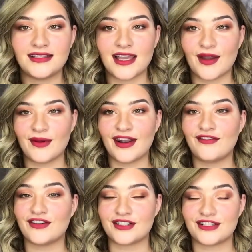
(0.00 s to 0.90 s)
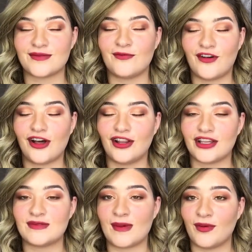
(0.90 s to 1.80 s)
Get ready for some fall
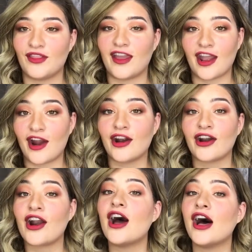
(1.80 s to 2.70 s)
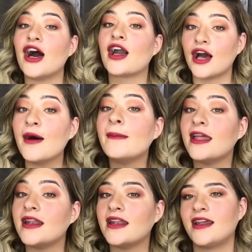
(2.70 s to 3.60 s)
looks, people. They are
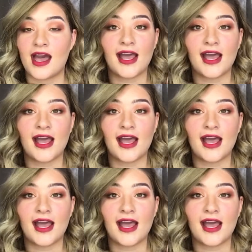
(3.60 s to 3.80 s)
a-comin'.